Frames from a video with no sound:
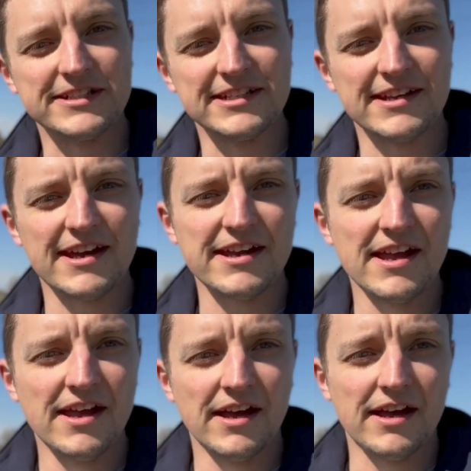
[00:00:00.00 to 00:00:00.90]
today,
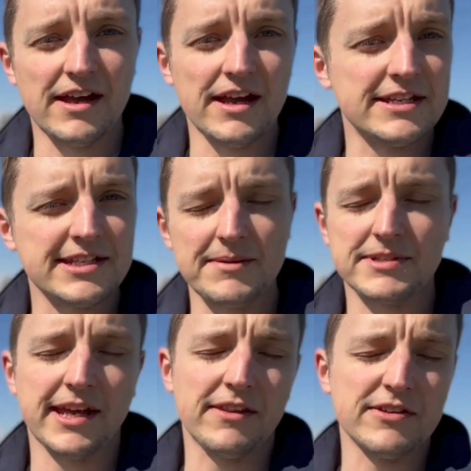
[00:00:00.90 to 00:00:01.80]
it's time
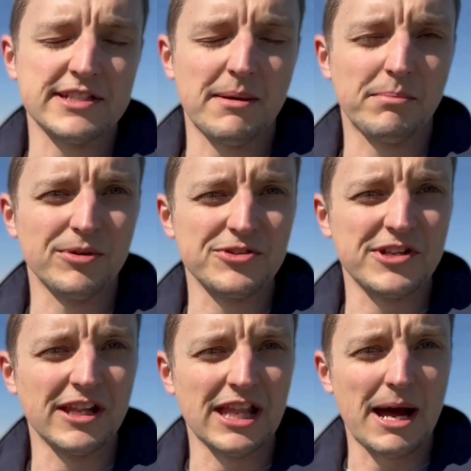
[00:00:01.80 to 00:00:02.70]
to get those samples to
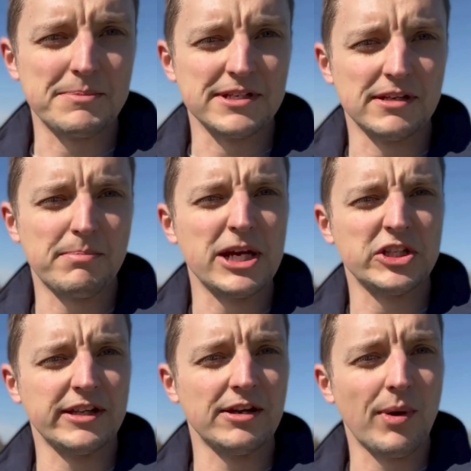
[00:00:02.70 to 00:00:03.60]
the labs and
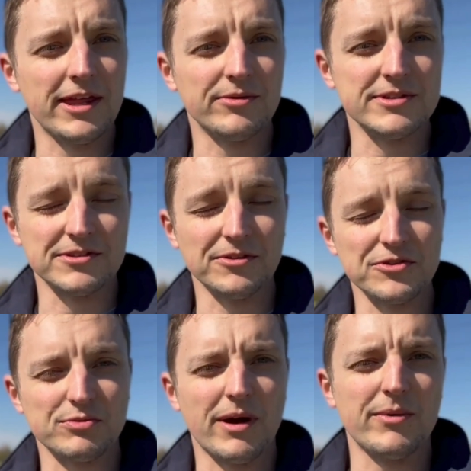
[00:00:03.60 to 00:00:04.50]
patiently await the
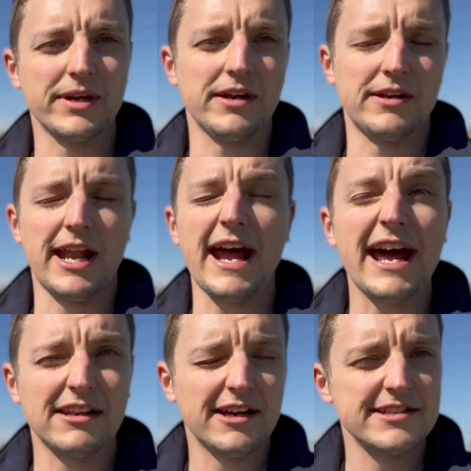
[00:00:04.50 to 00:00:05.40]
results, where we can
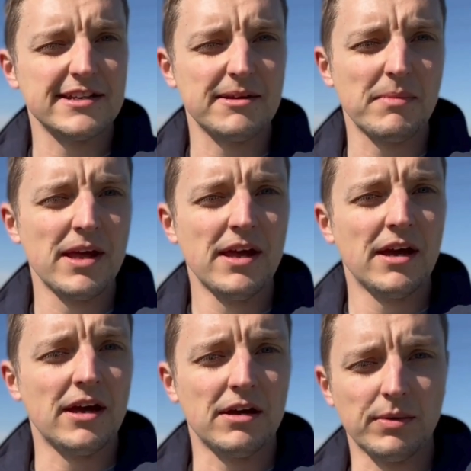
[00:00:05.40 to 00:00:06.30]
analyse them
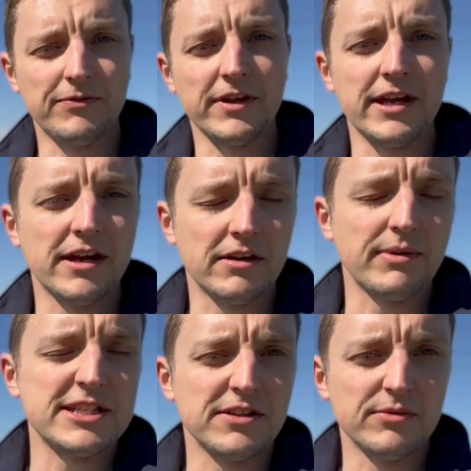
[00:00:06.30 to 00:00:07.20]
with the
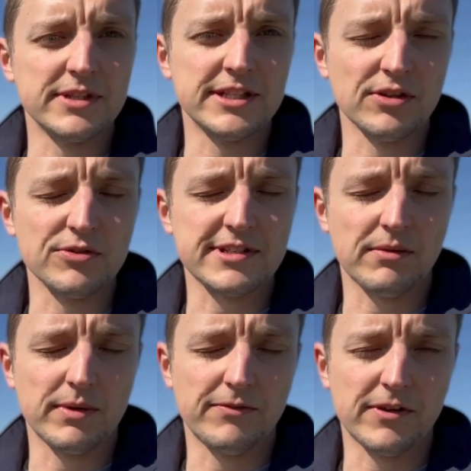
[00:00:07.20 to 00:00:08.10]
rest of the results that
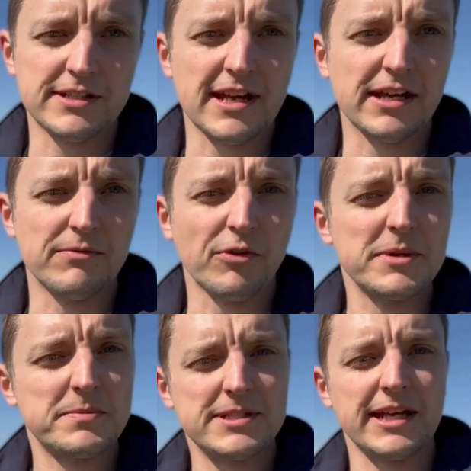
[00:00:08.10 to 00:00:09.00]
we've taken from
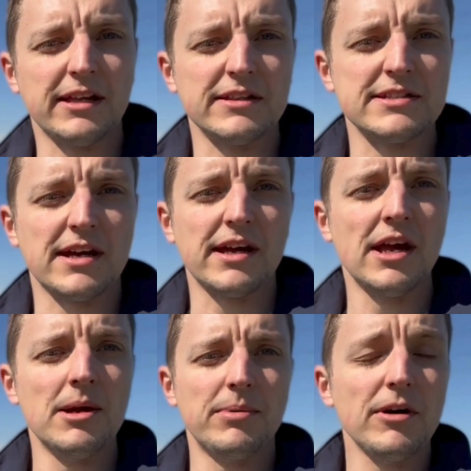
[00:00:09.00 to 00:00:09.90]
this particular site,
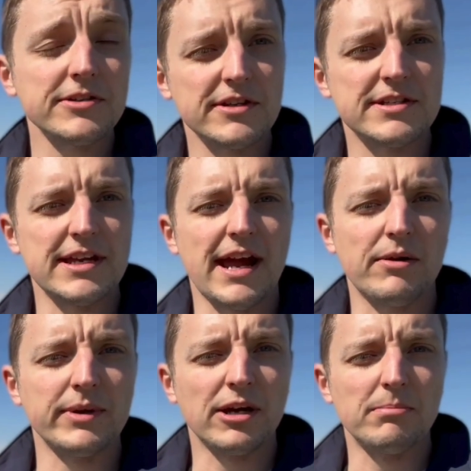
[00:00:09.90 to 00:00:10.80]
but also see how
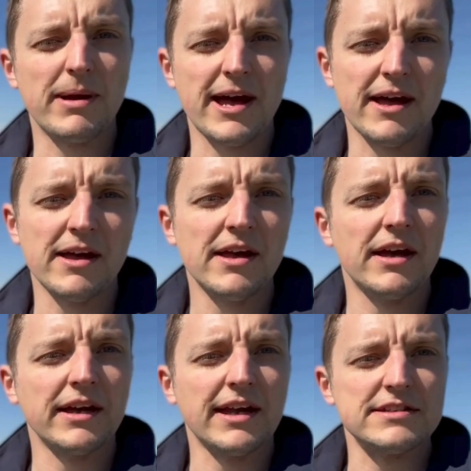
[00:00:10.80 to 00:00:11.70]
we compare
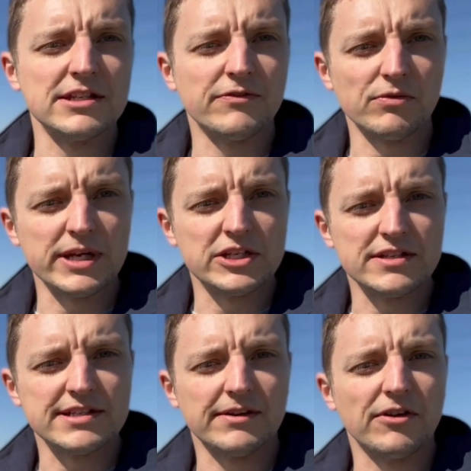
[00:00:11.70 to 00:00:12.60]
against the other
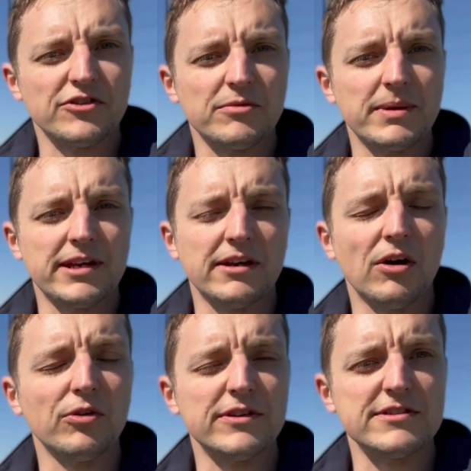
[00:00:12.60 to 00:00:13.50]
regions that have also been
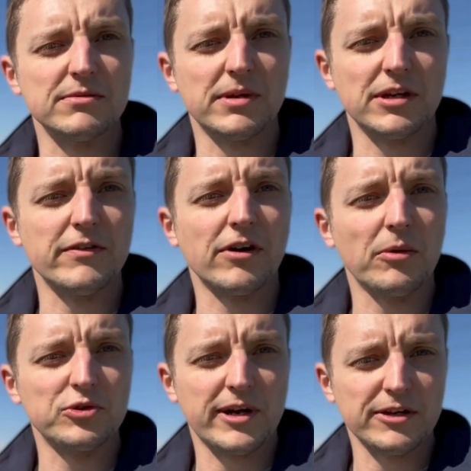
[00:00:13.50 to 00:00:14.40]
holding some cover
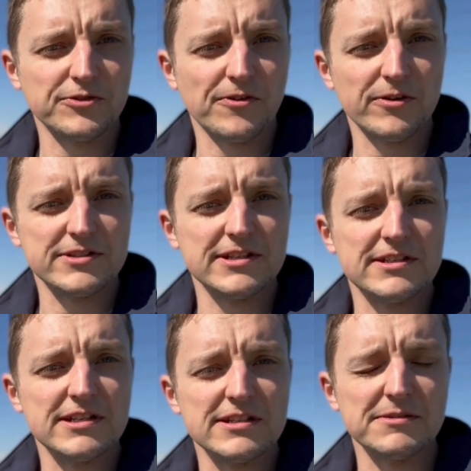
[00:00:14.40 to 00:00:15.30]
crop trials for us this
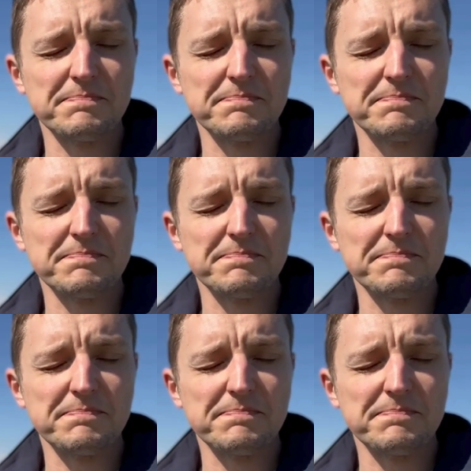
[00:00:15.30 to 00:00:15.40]
season.